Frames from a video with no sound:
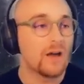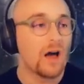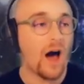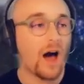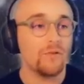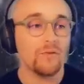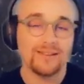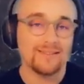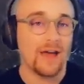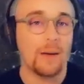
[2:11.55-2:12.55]
I've already
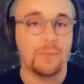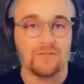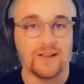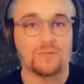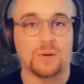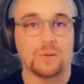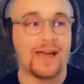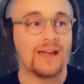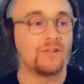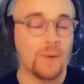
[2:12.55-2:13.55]
set up a Facebook
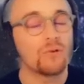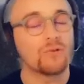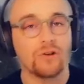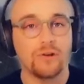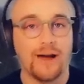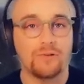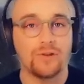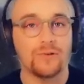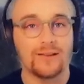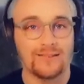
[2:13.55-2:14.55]
page, but I'll show you how you
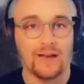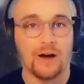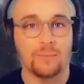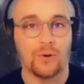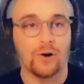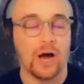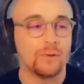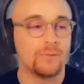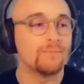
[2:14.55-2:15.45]
can set up your own.